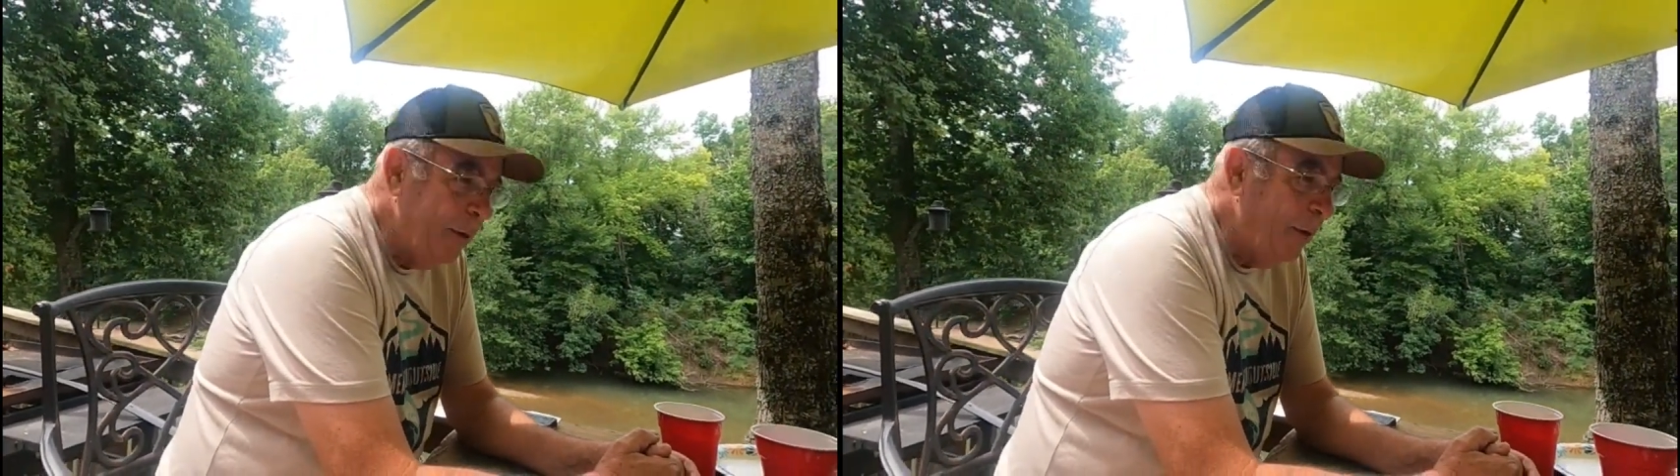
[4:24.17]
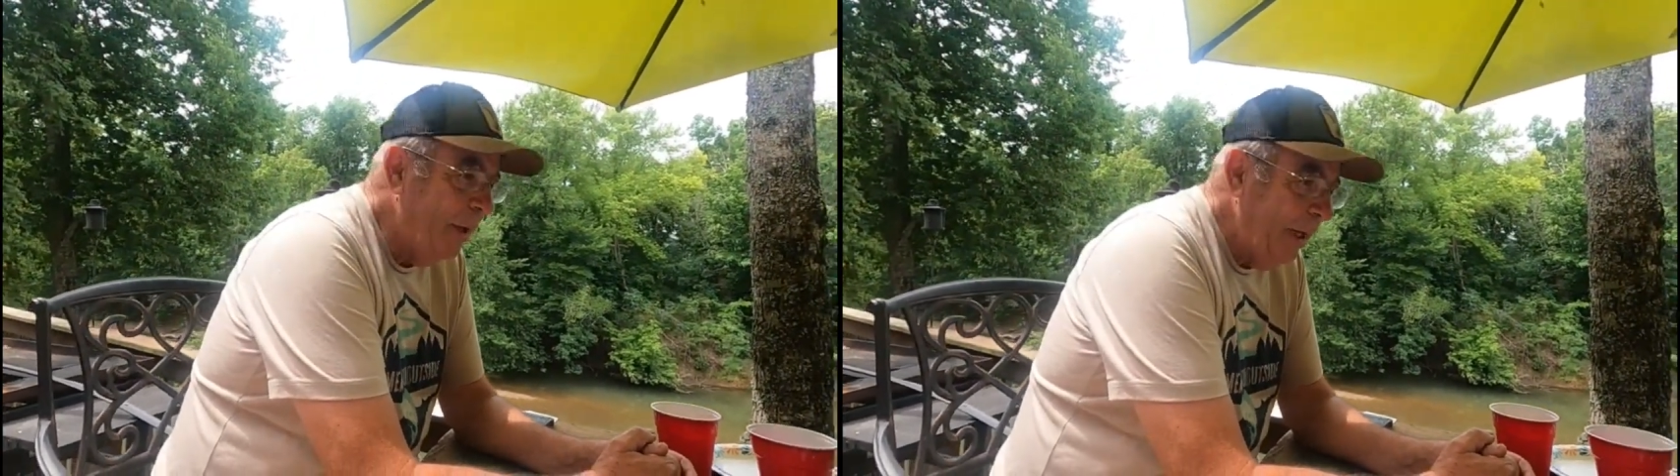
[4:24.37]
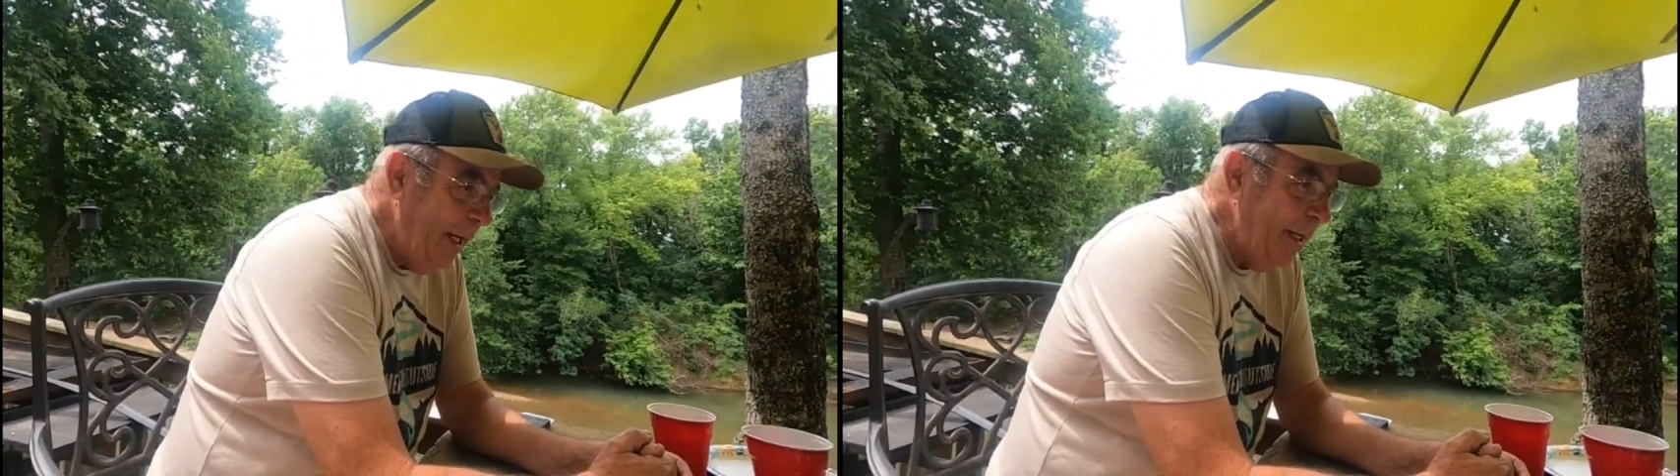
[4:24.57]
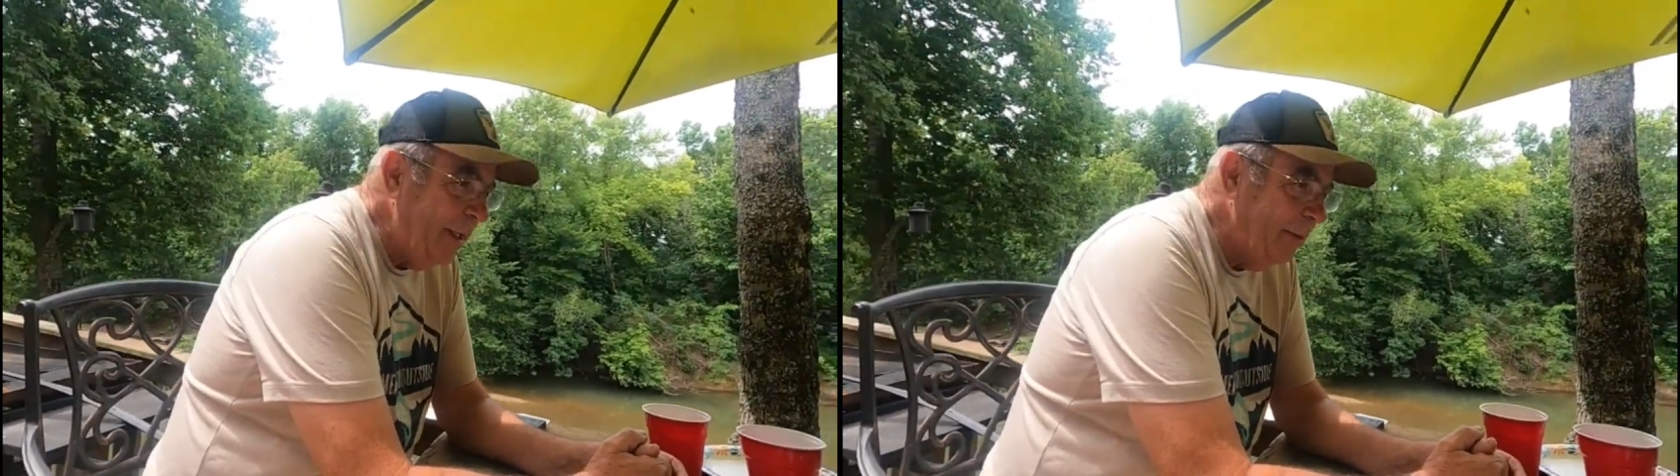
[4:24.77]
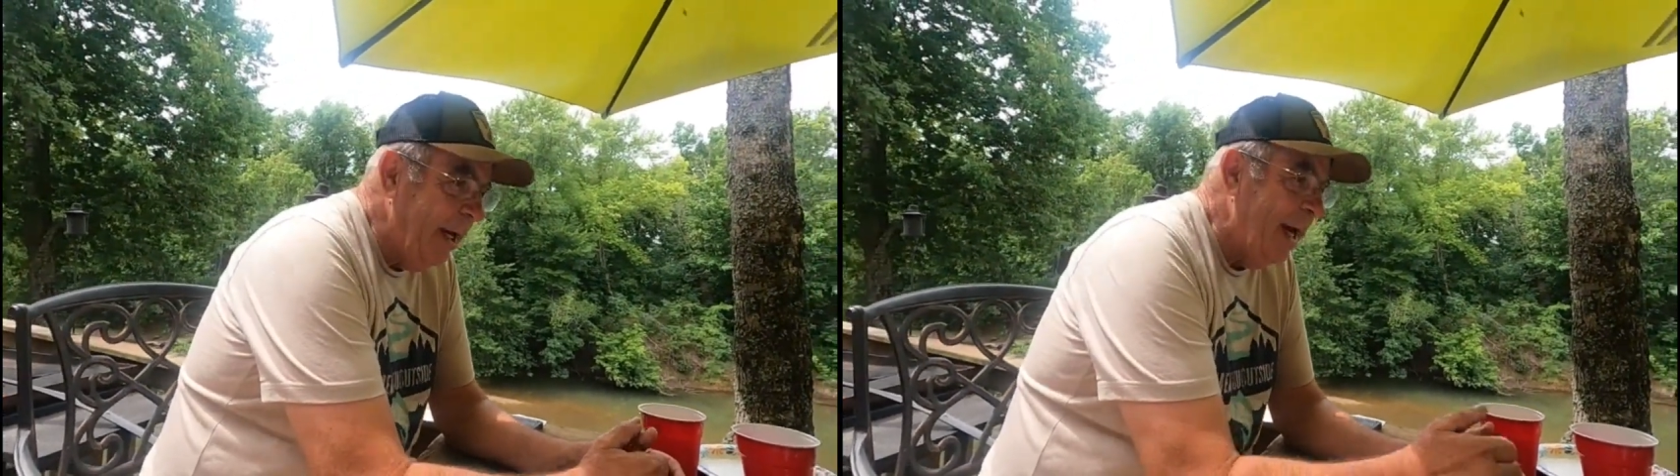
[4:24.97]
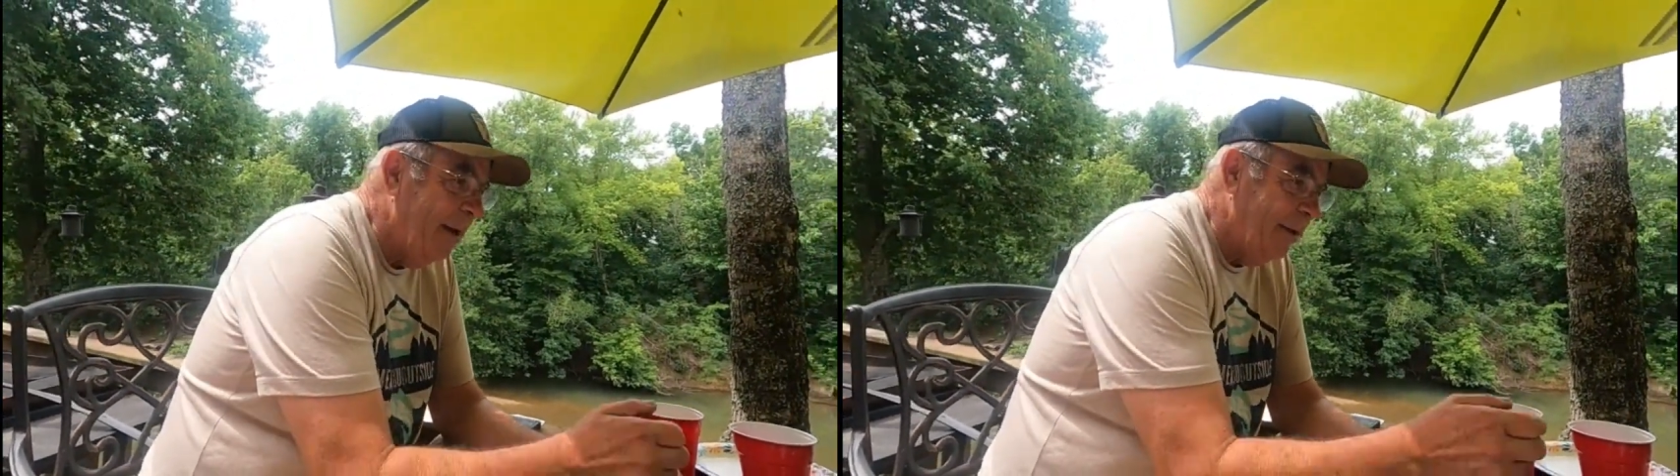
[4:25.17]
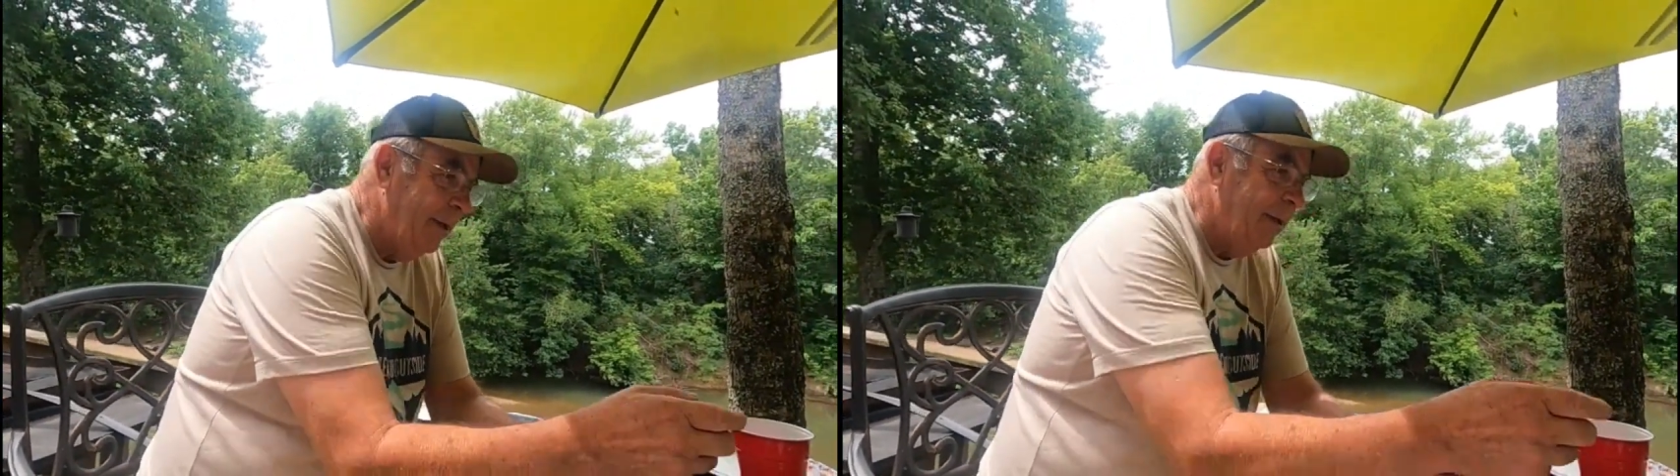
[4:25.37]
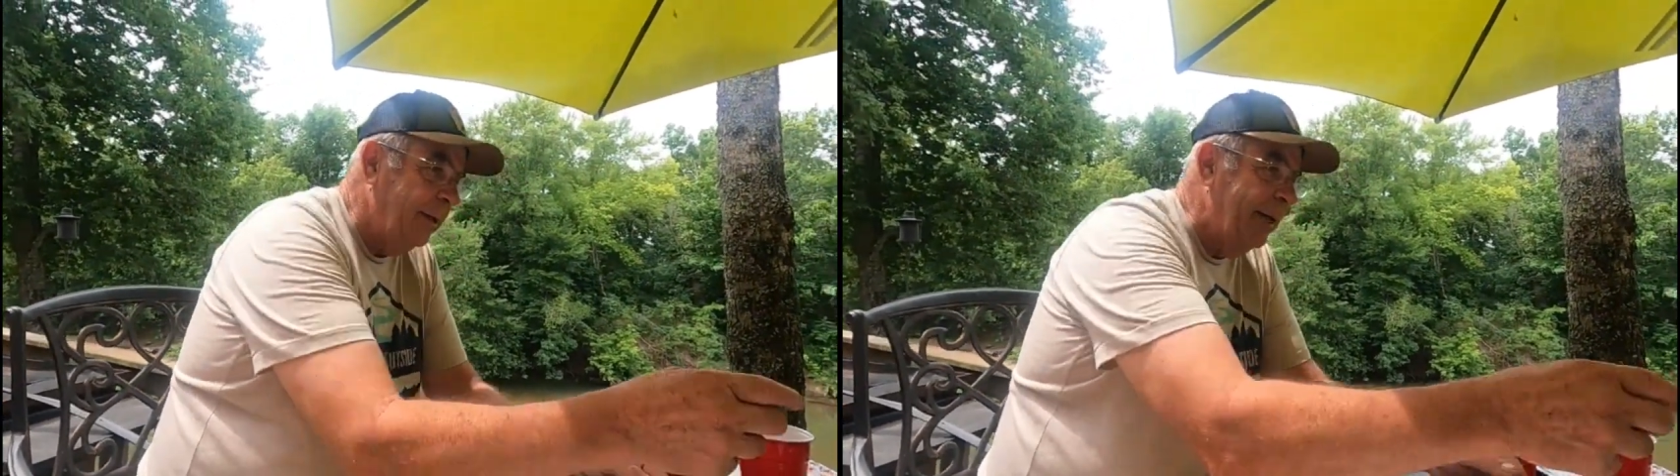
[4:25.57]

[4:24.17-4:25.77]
going to eat some cow tongue.